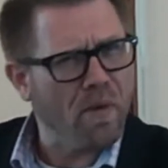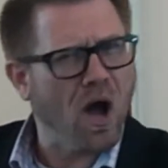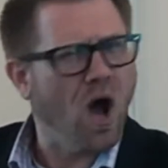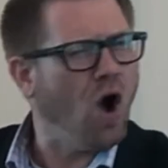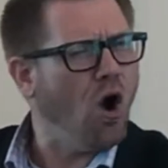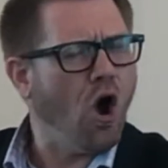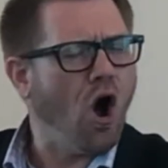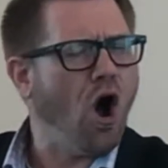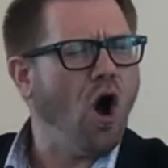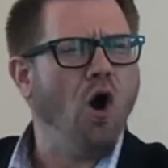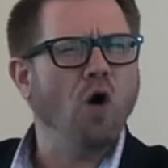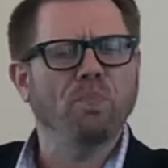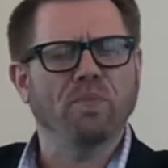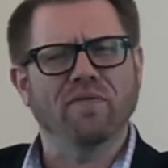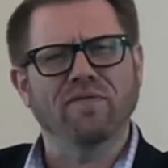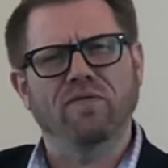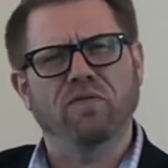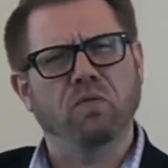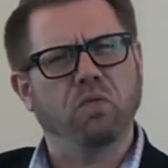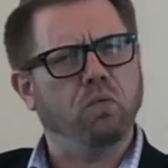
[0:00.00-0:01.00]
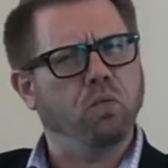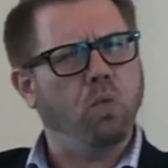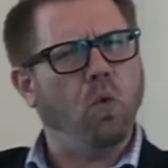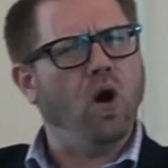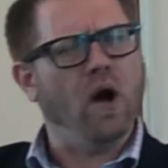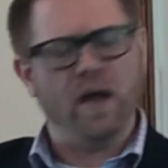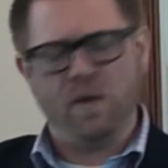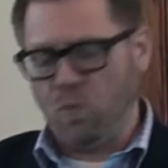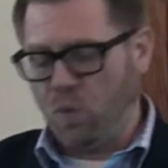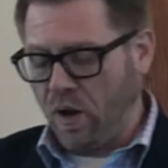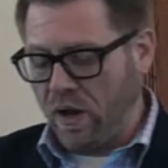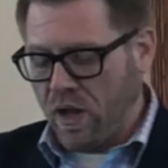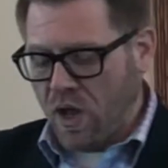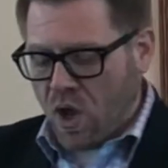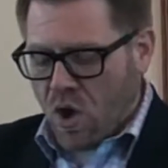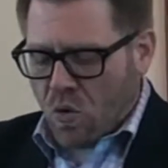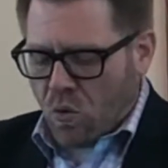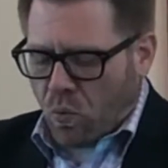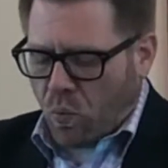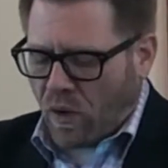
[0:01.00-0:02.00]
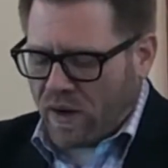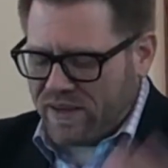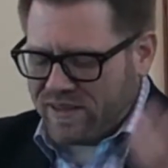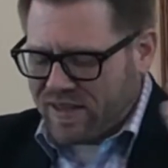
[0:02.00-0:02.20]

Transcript: A hope of what? What